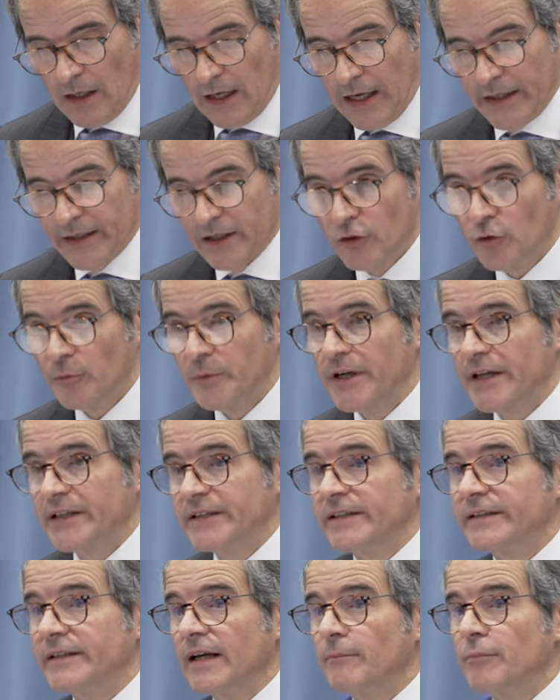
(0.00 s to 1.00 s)
I
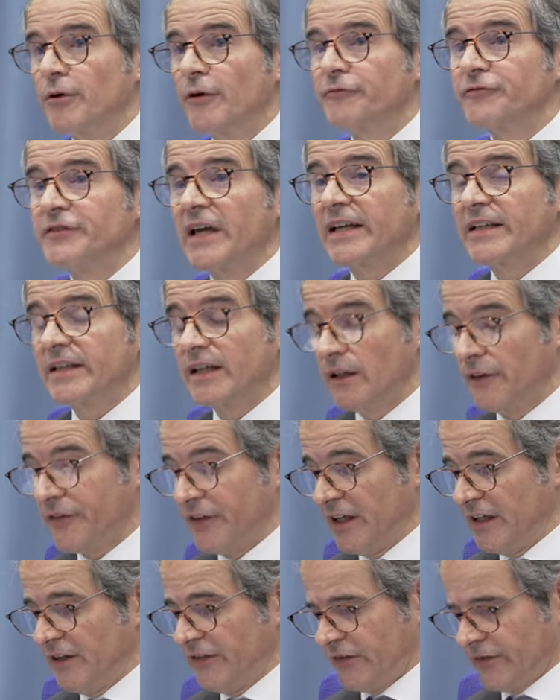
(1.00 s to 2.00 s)
enumerate a number of technical
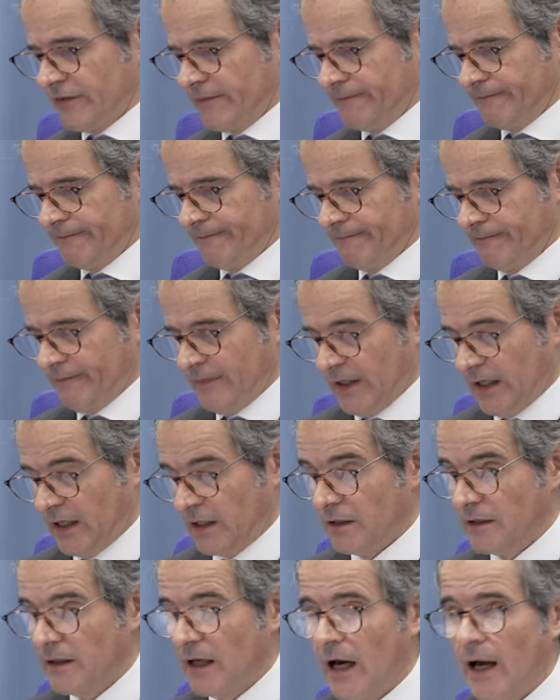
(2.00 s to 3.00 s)
things,
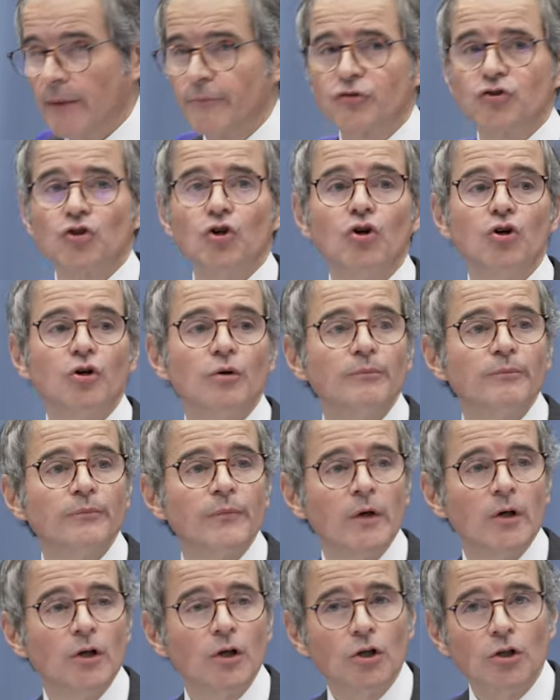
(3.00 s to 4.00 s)
and I'm sure
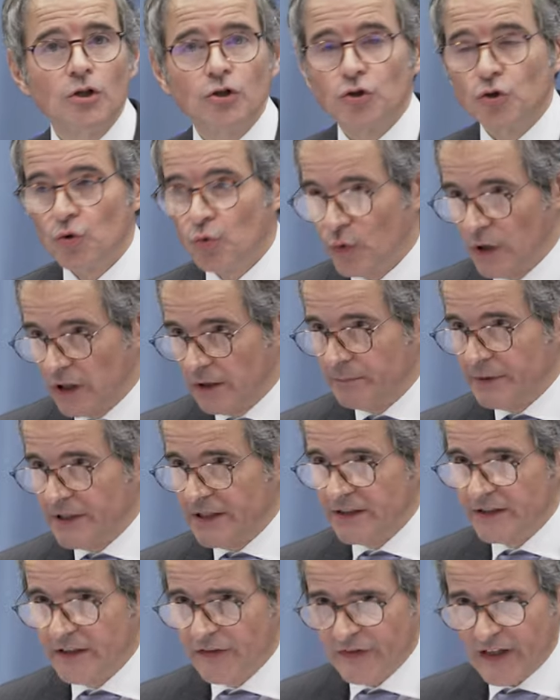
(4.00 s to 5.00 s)
you will
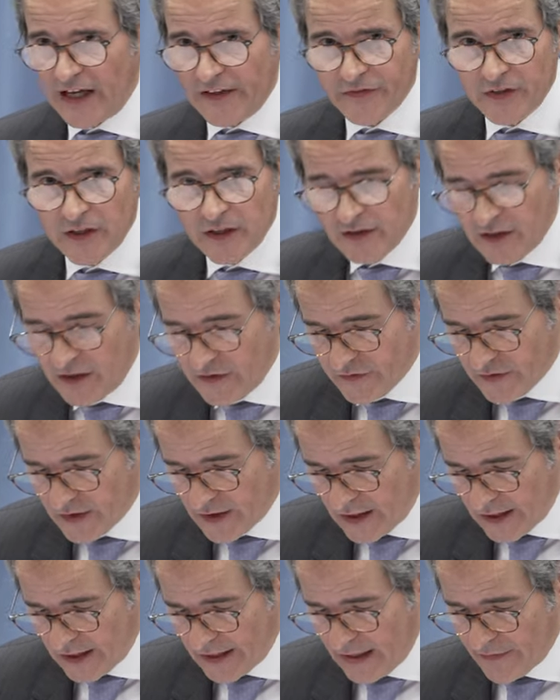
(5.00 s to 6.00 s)
be discussing this
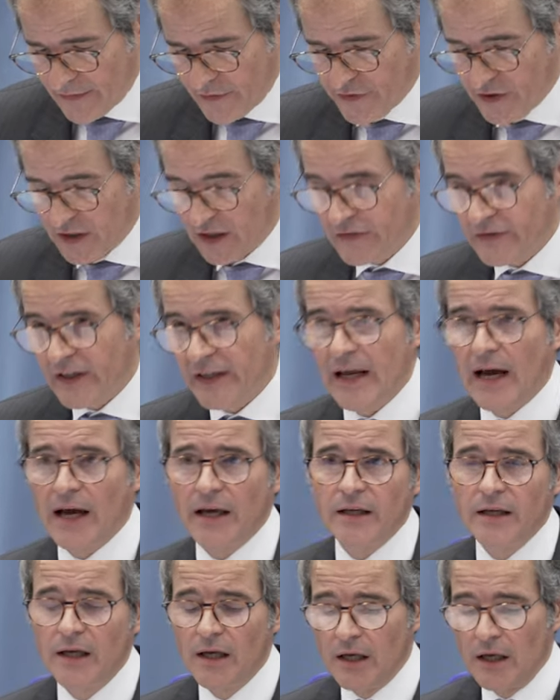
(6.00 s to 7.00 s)
and other things, and
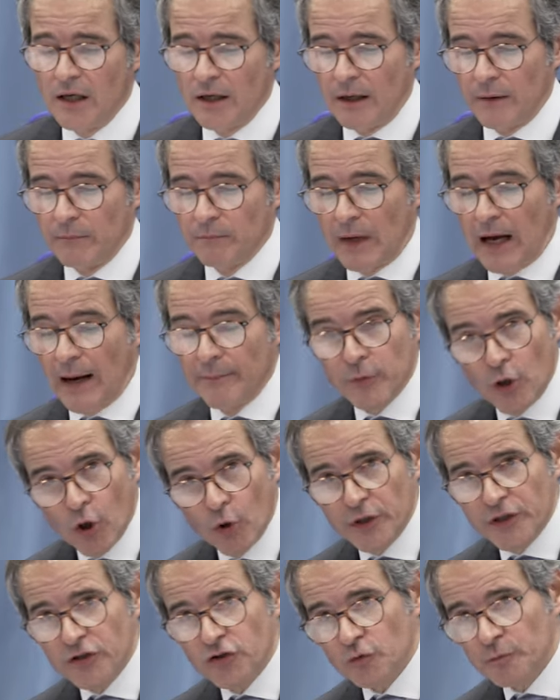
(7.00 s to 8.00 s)
I am
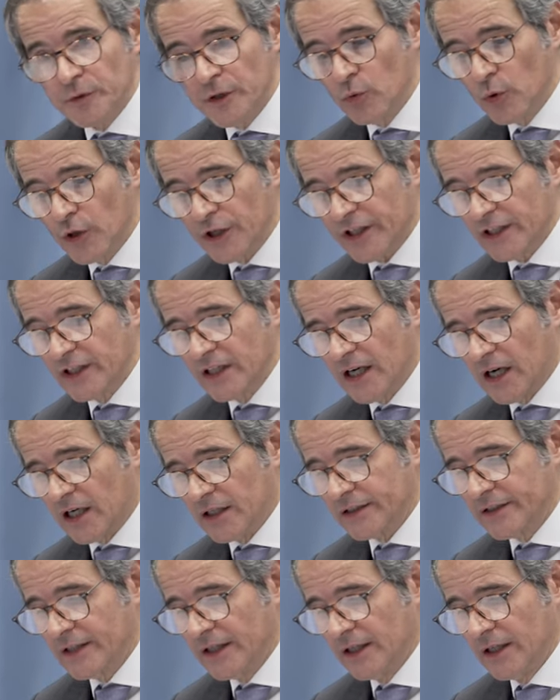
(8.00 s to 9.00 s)
going to be working
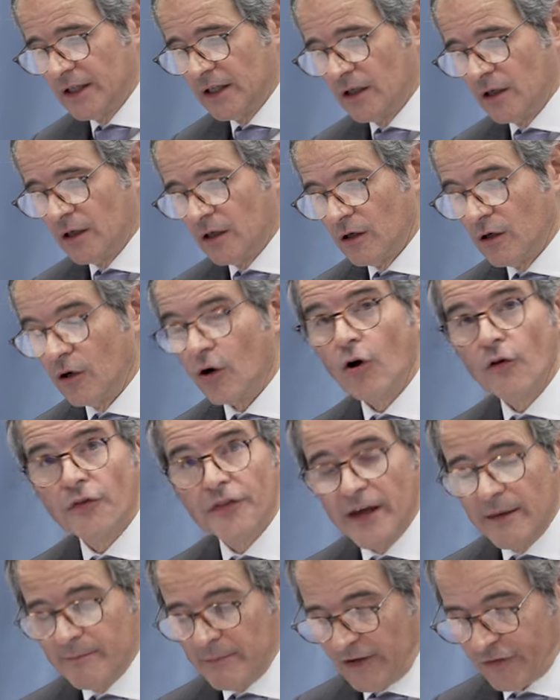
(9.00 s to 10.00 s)
hard uh, on
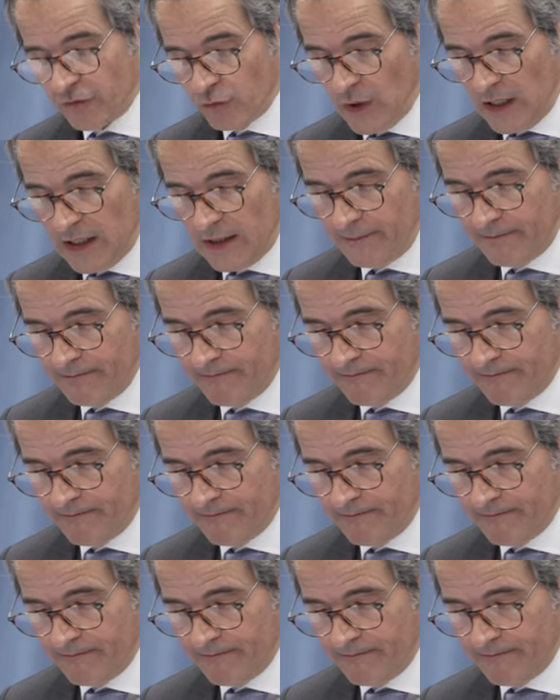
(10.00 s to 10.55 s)
them as well.